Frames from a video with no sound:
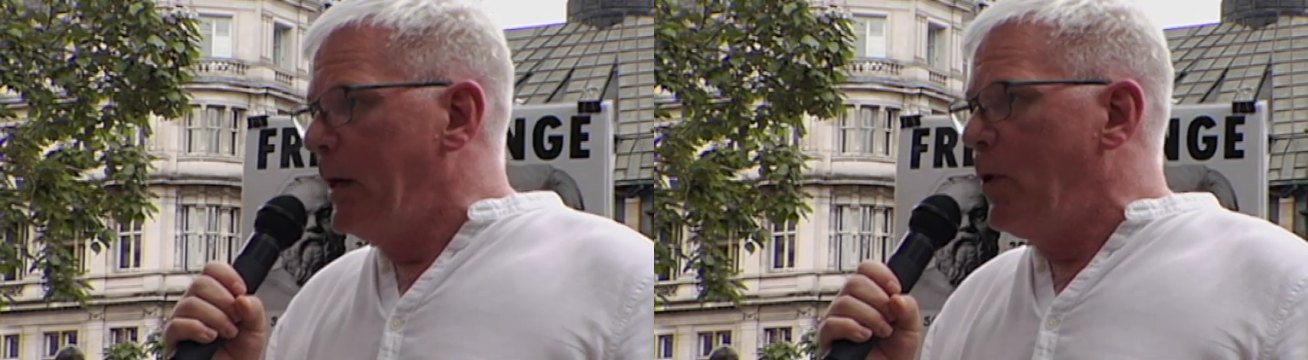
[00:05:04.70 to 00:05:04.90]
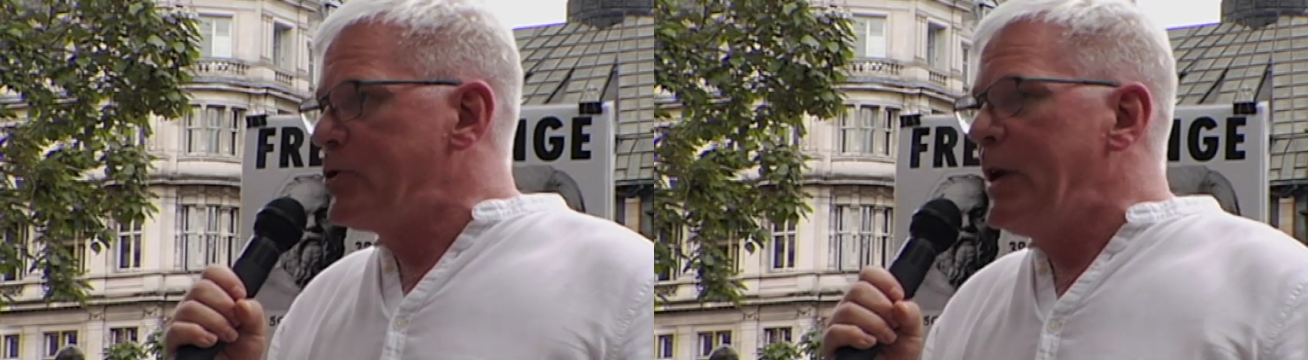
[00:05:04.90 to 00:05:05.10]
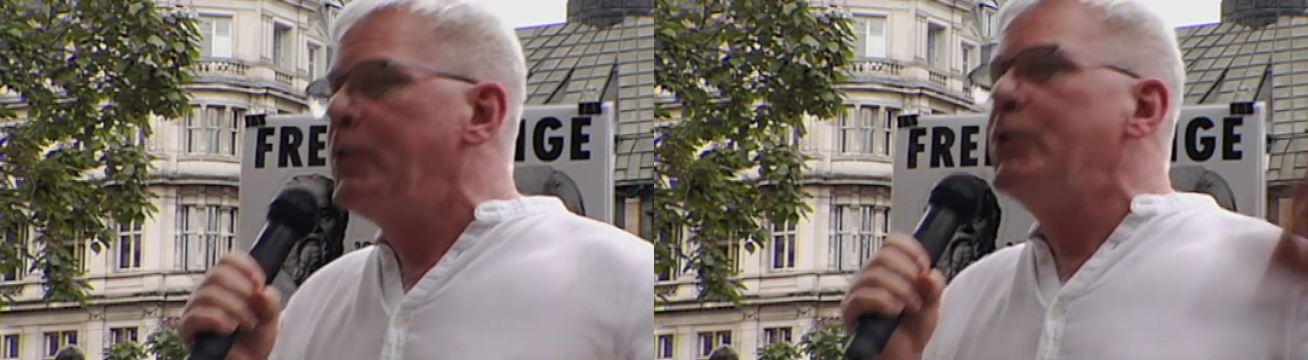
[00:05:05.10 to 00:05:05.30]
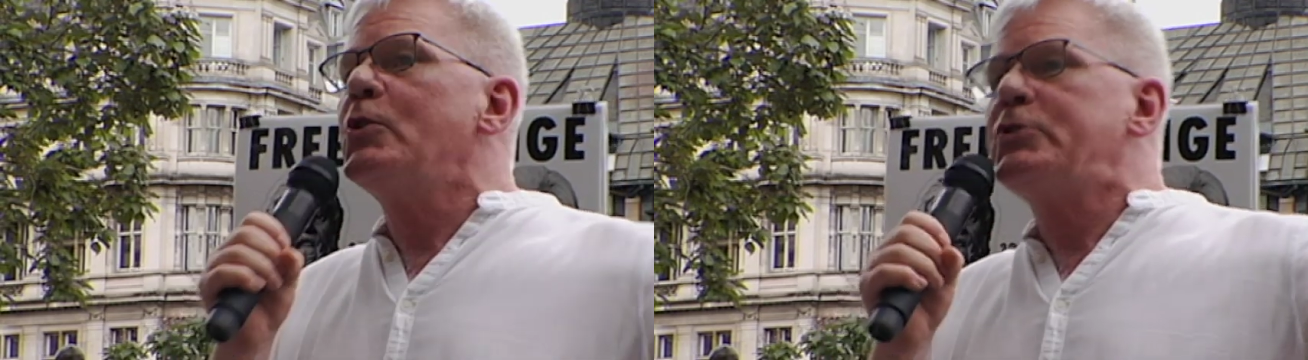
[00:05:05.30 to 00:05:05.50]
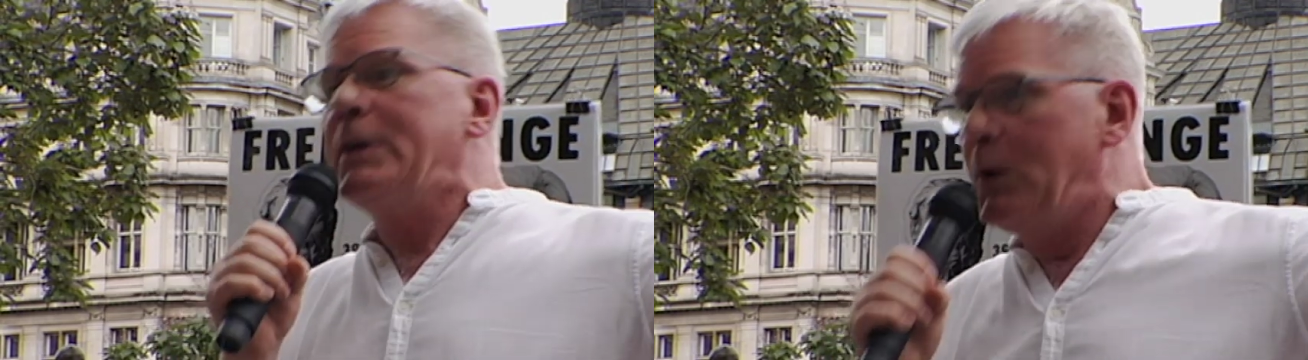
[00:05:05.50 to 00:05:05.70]
that was
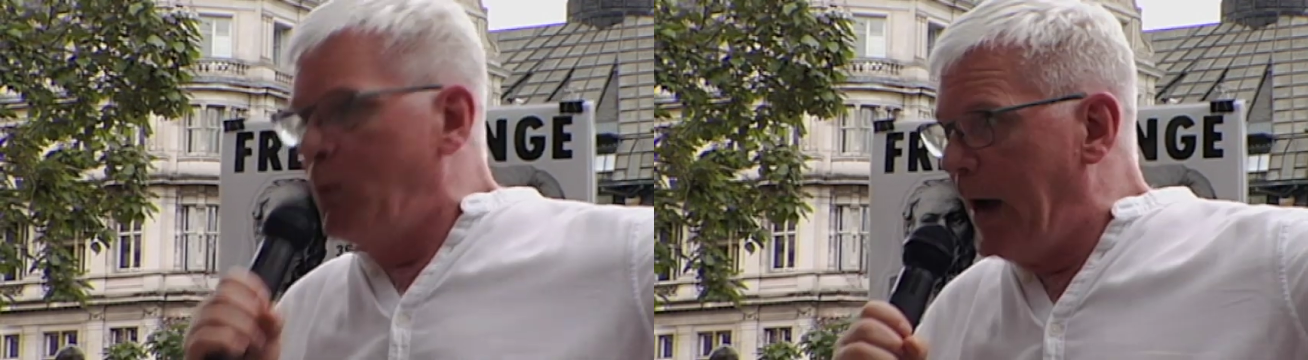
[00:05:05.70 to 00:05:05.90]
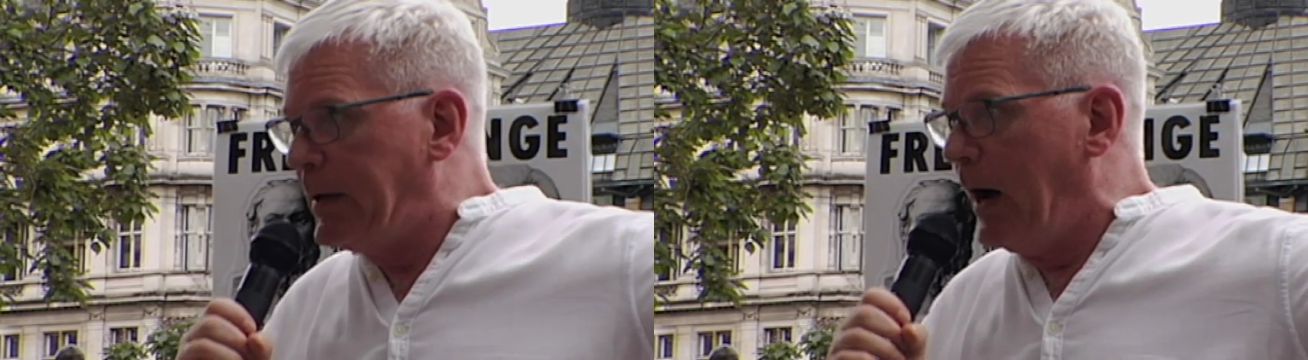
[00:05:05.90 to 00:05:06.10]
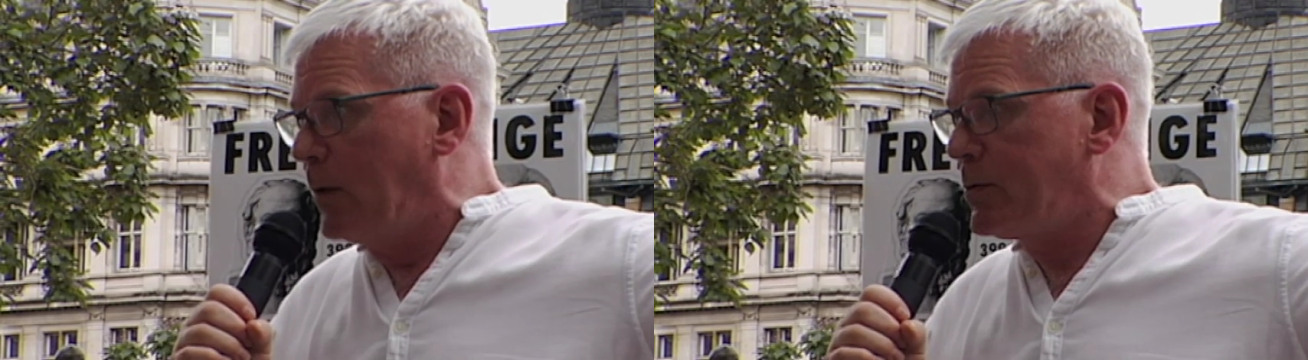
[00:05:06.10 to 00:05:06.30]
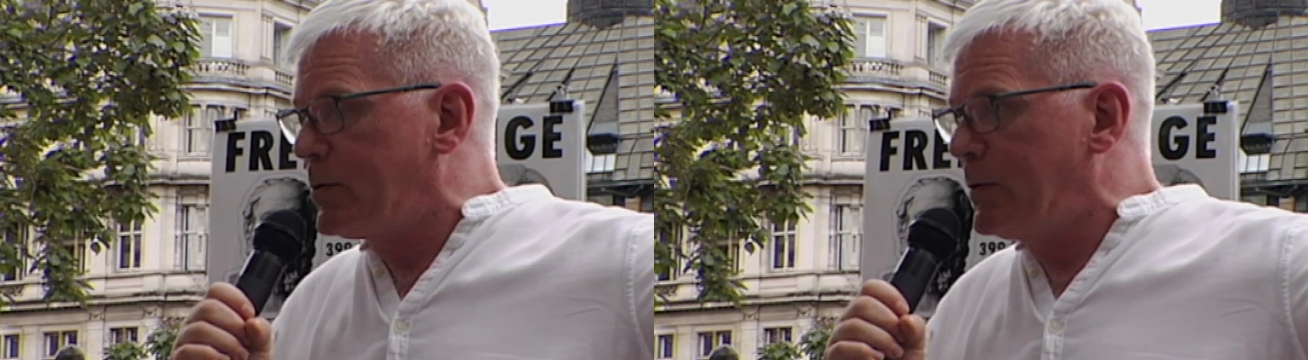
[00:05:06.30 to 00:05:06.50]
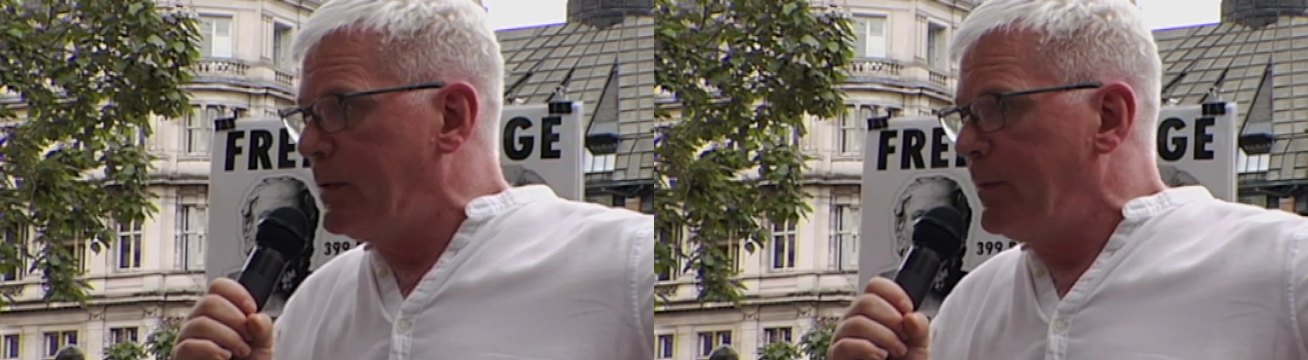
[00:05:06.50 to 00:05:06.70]
introduced in the White House.